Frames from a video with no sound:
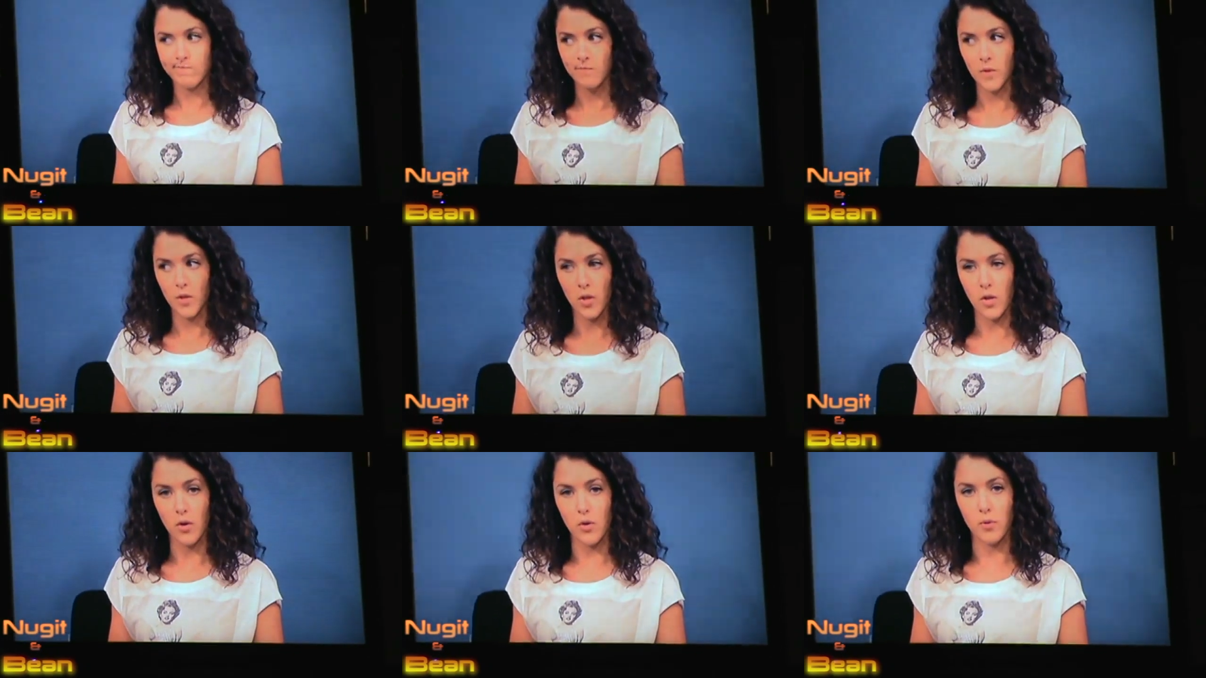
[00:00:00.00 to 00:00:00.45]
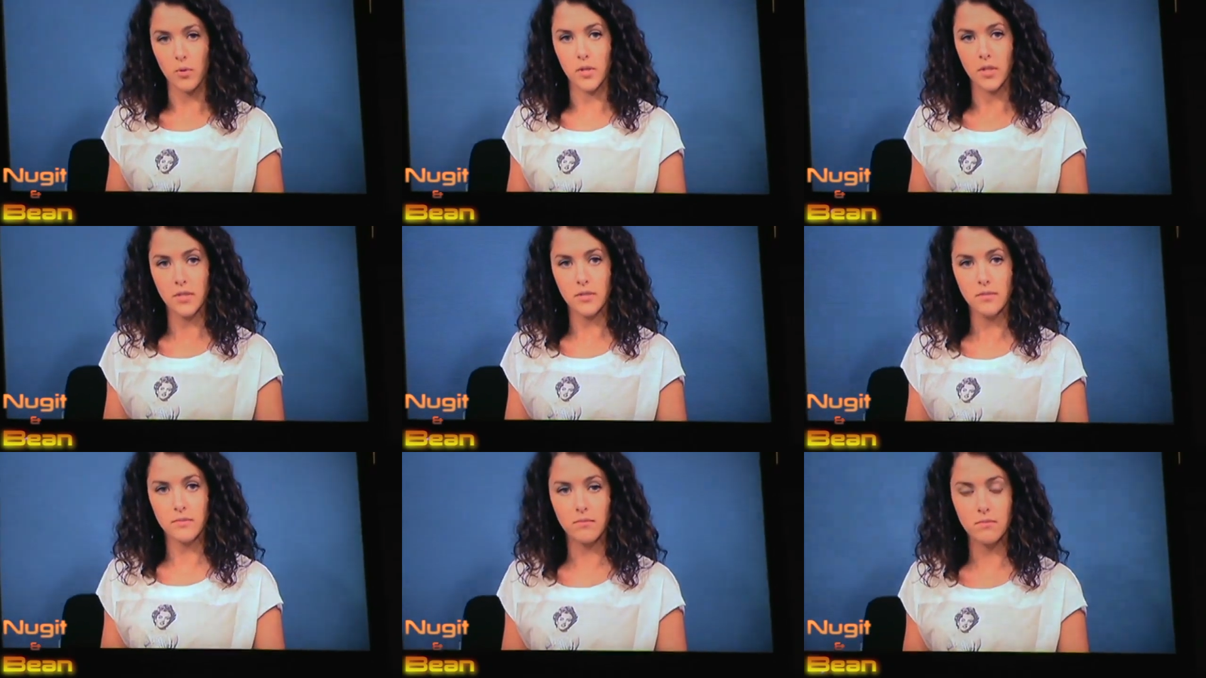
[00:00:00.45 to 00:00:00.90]

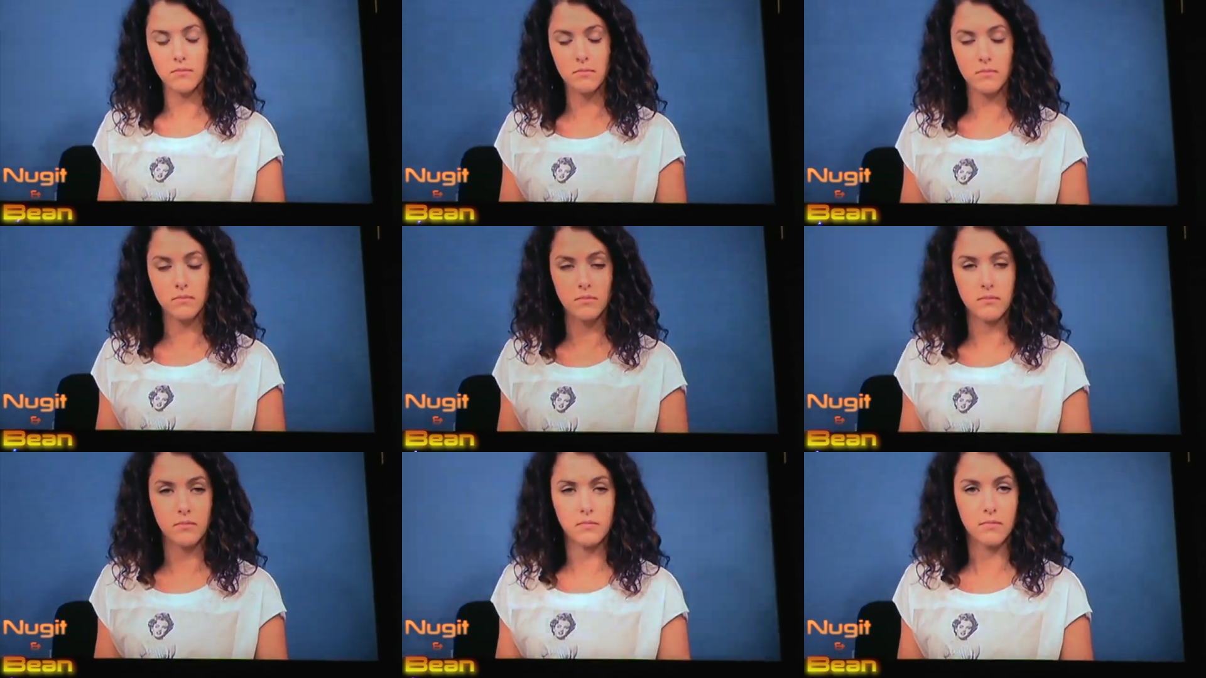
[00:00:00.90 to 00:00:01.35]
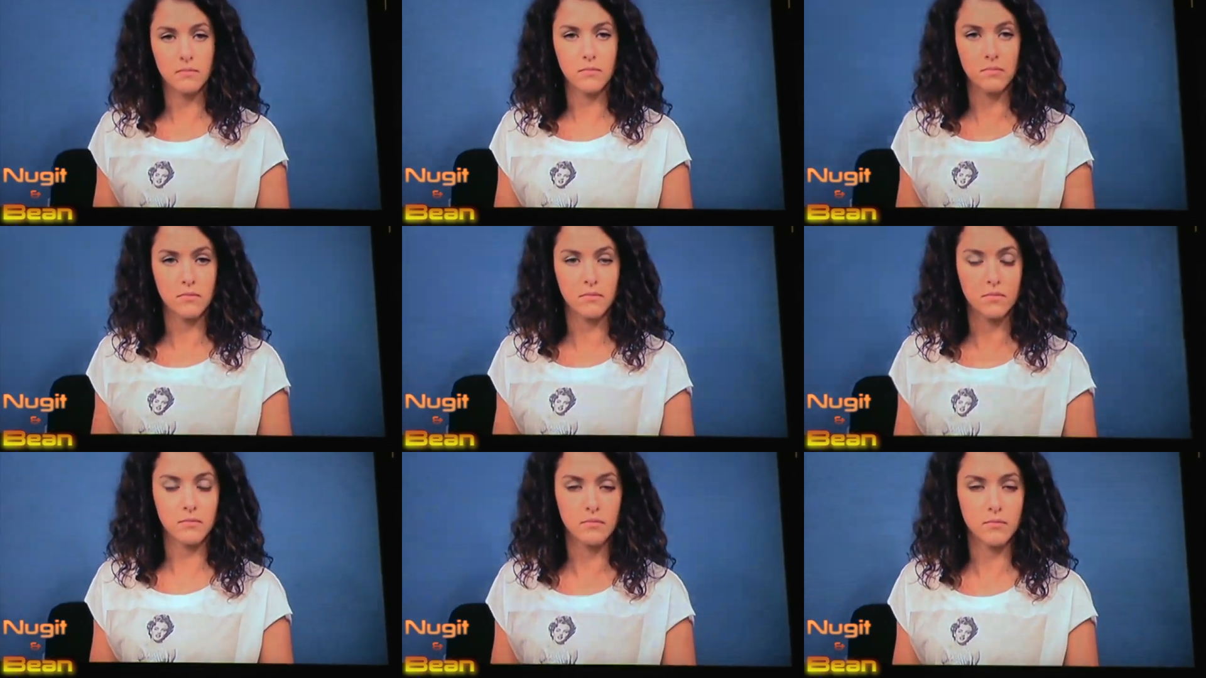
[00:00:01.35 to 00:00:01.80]

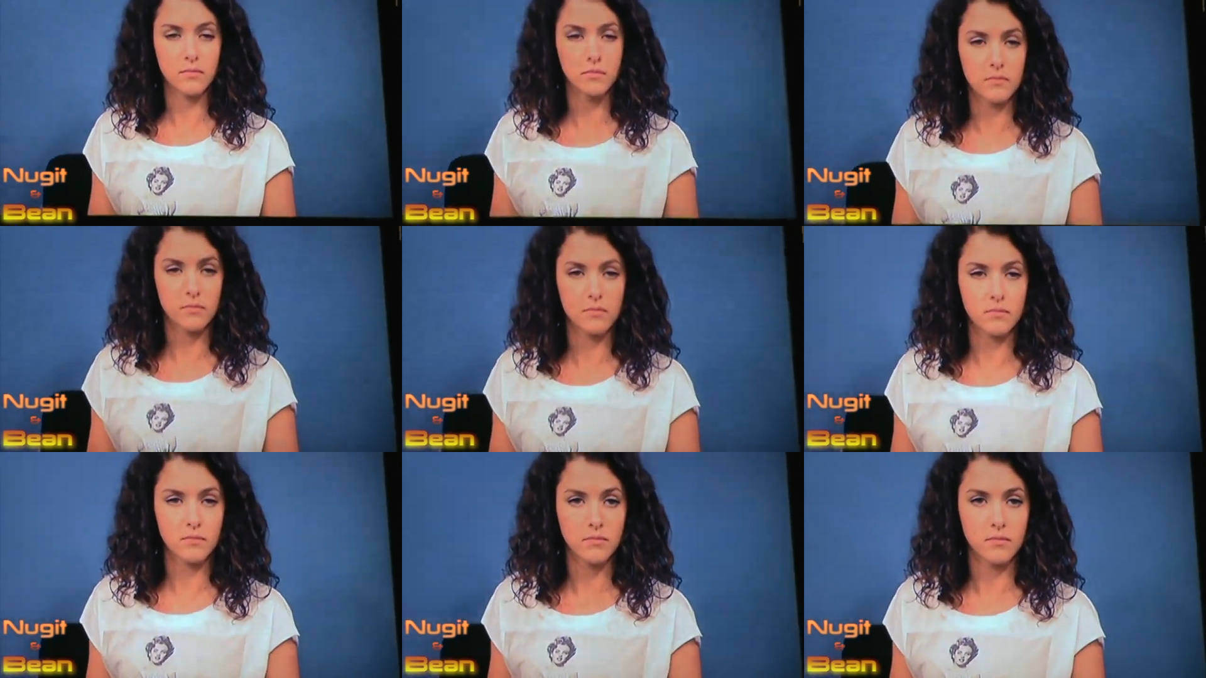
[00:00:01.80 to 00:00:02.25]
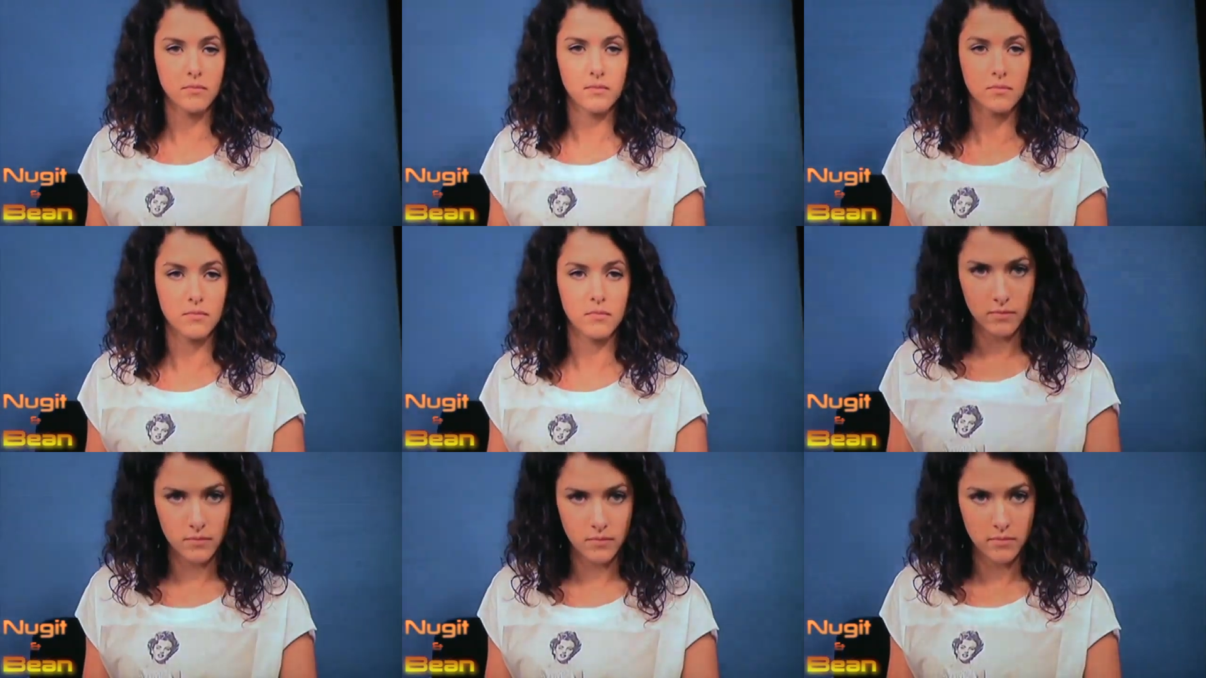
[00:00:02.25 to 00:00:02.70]

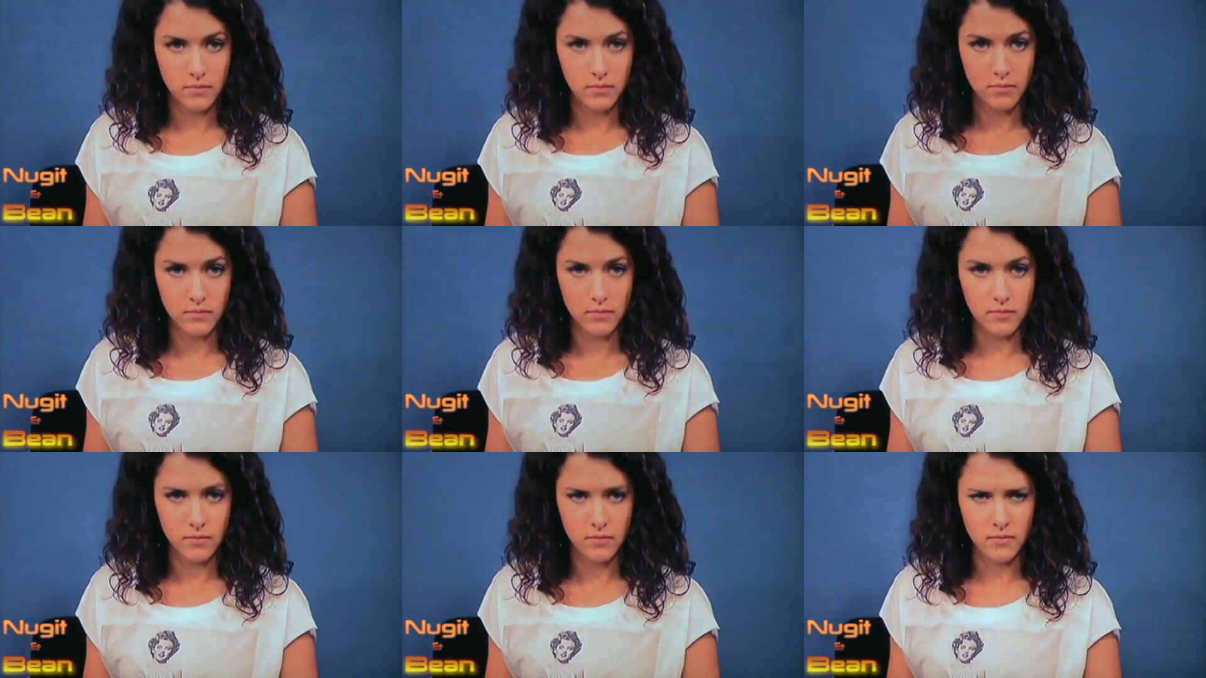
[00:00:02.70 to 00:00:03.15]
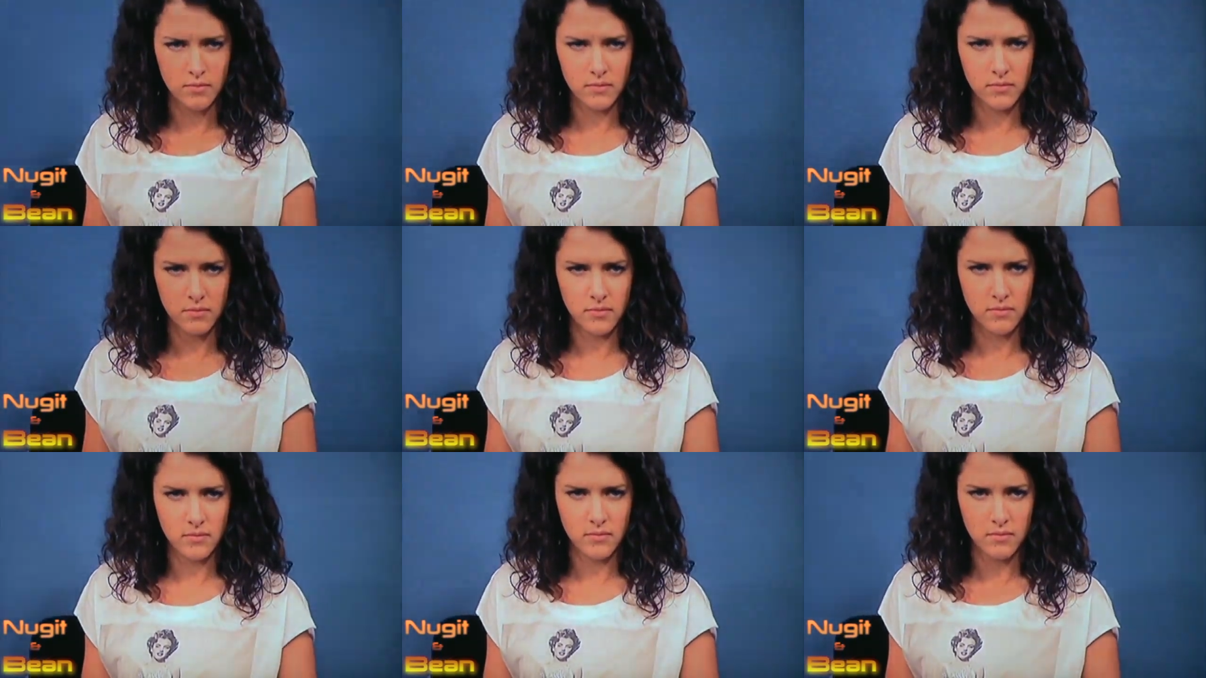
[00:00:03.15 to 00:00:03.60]

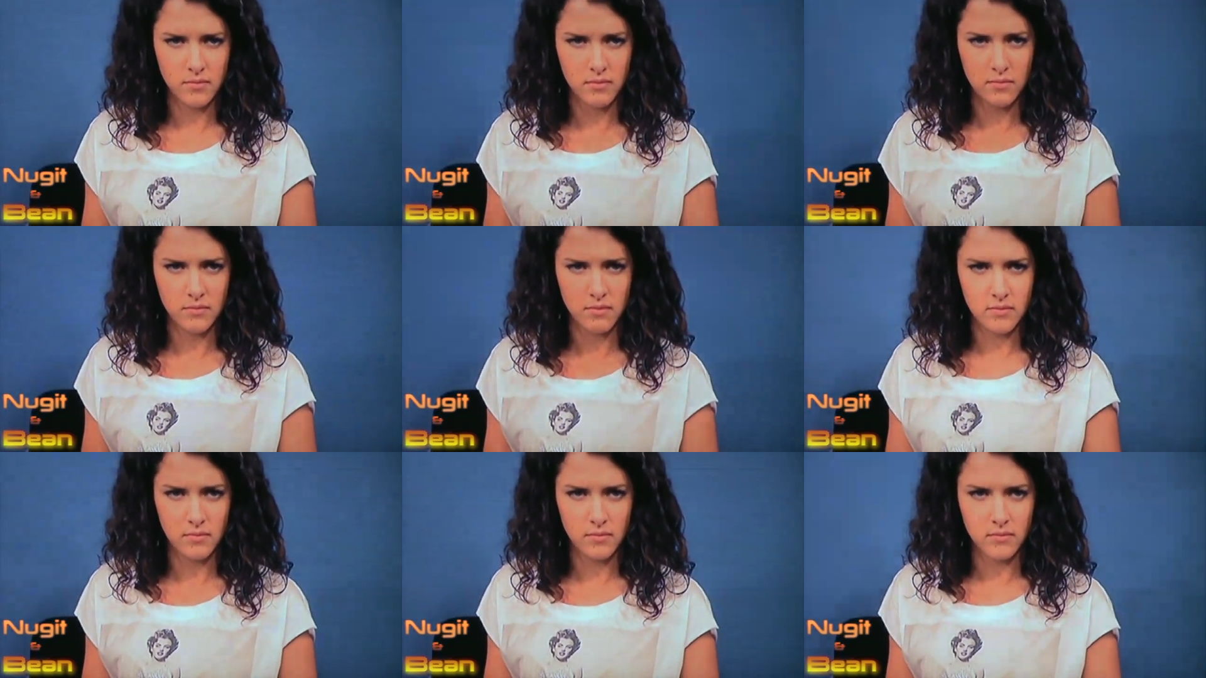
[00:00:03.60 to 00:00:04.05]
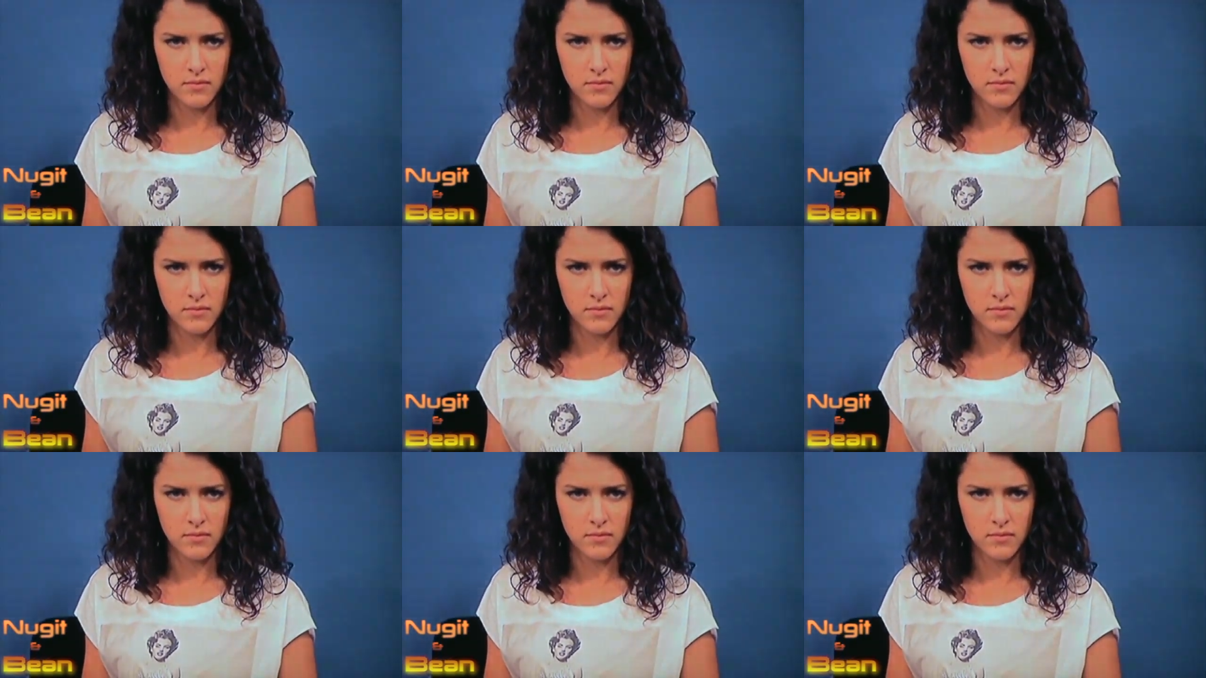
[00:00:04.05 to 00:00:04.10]
(silence)